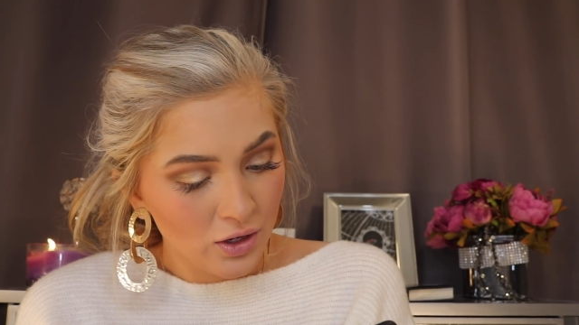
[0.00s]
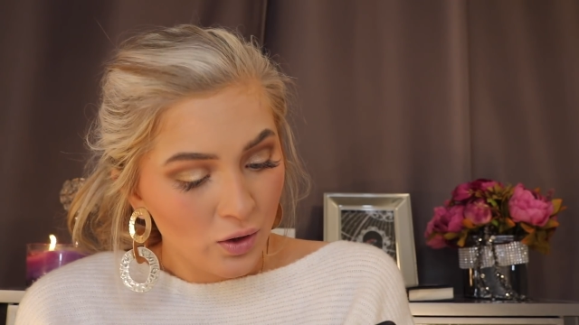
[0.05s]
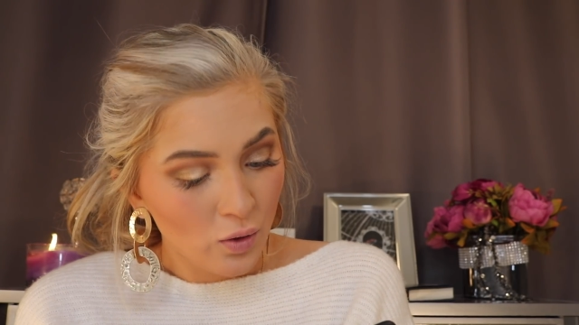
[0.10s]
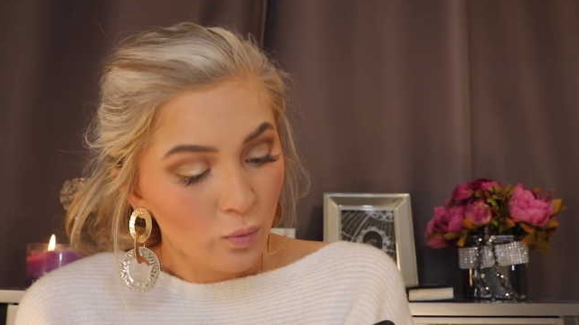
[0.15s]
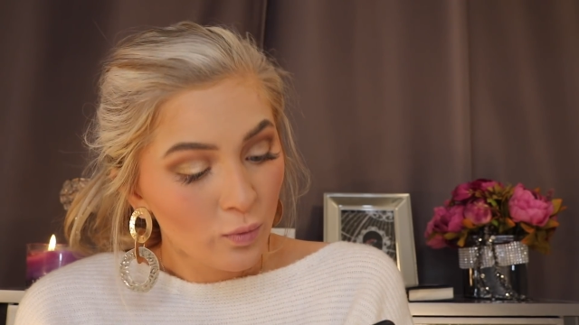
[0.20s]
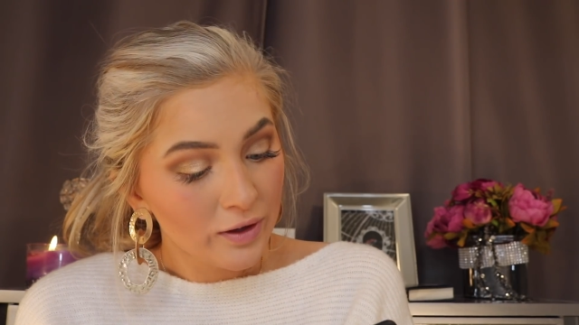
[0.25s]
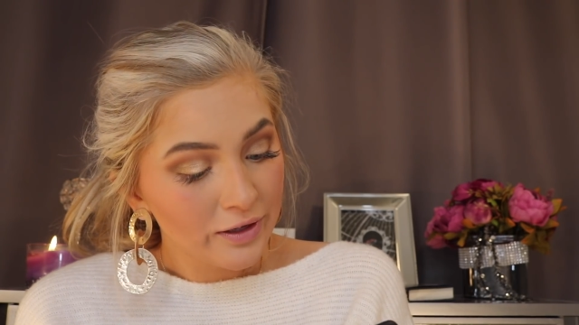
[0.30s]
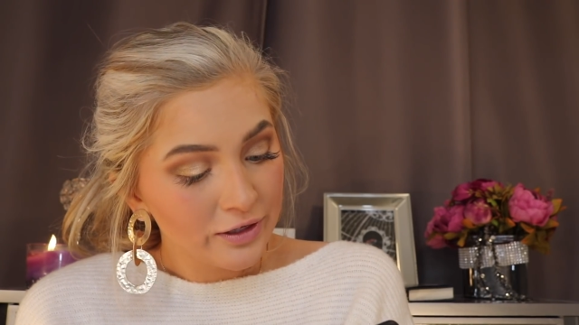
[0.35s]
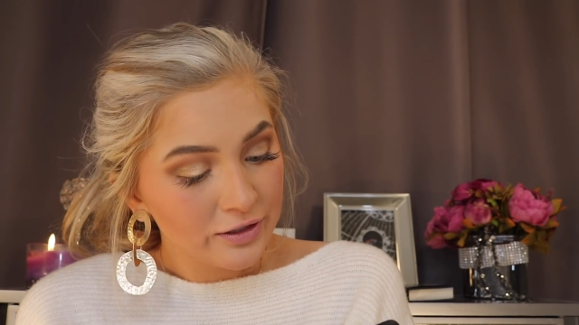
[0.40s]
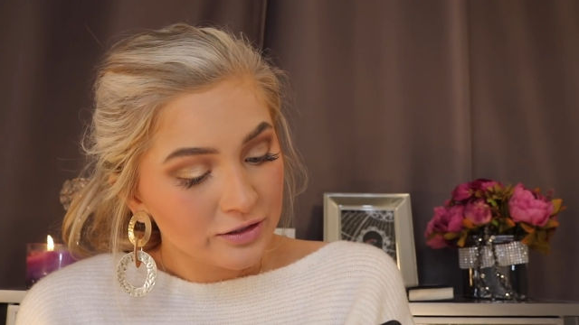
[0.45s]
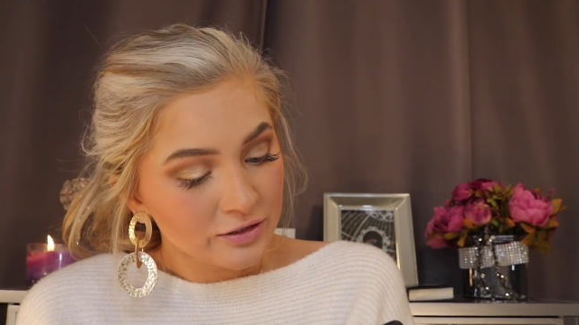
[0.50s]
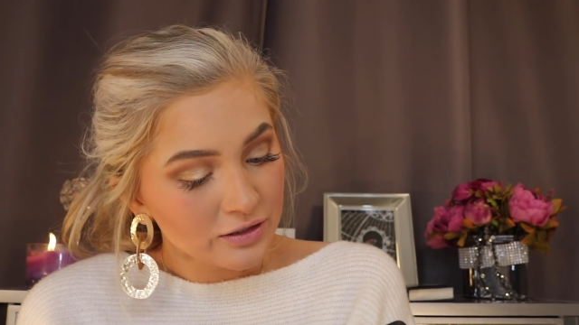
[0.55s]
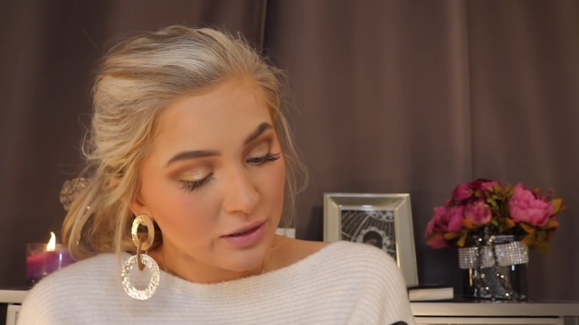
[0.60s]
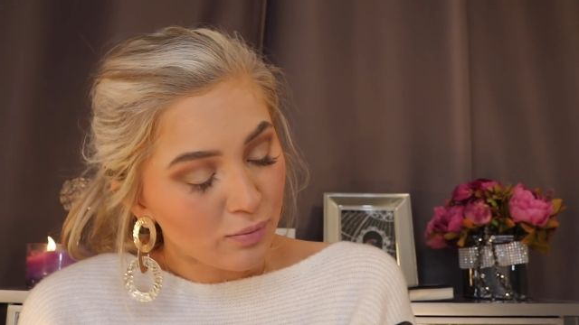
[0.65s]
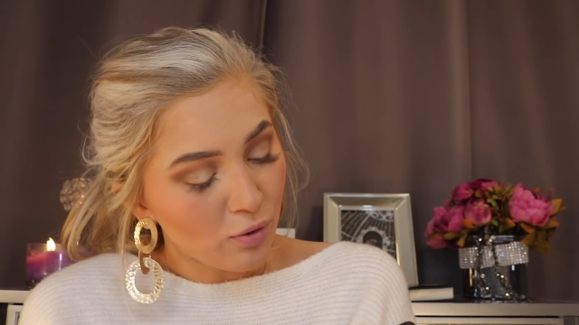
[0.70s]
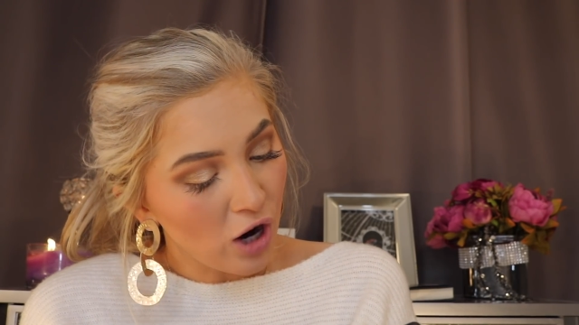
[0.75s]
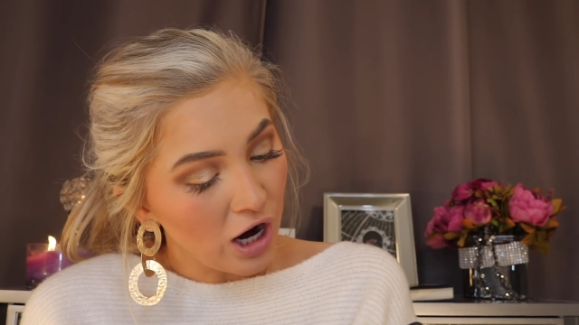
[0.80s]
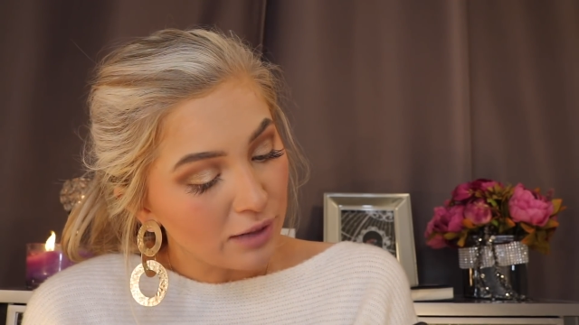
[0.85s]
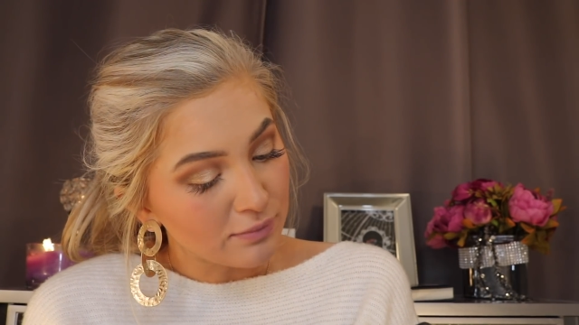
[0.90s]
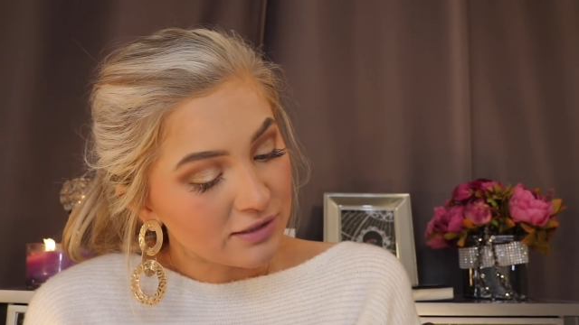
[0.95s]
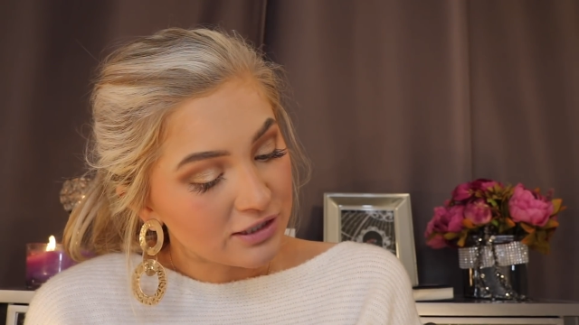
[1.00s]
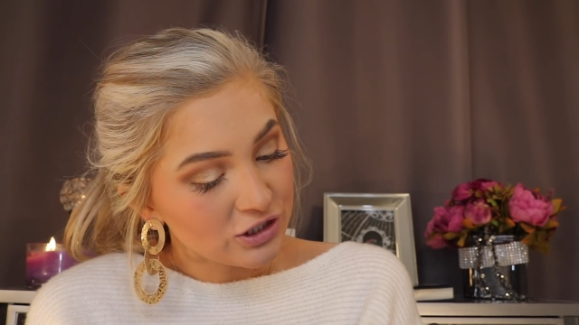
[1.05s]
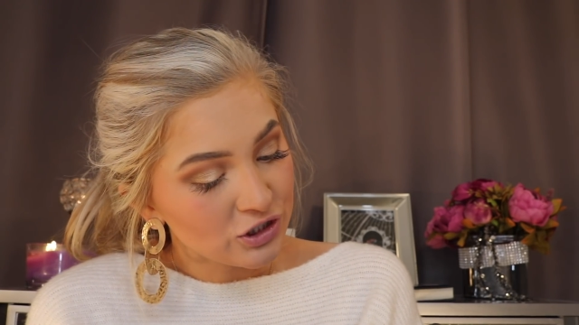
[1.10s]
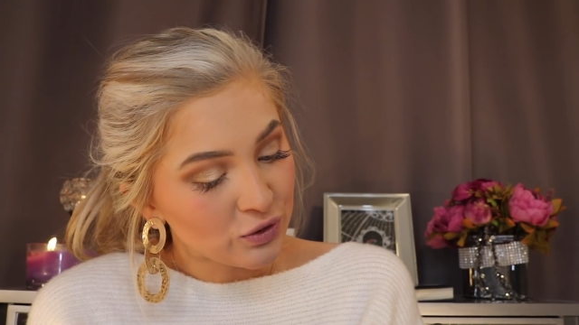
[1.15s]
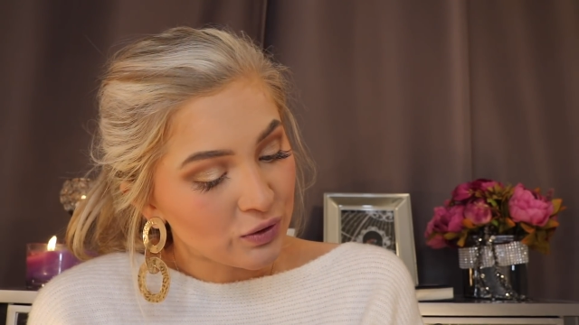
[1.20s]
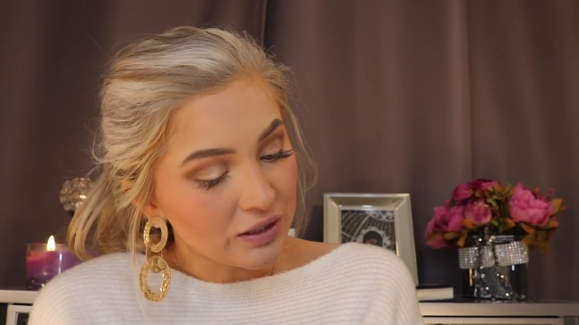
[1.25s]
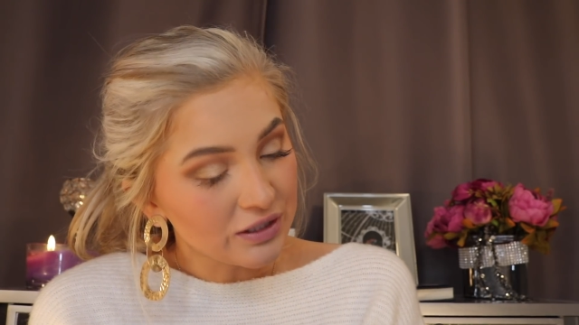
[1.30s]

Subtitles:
Will you do an apartment tour?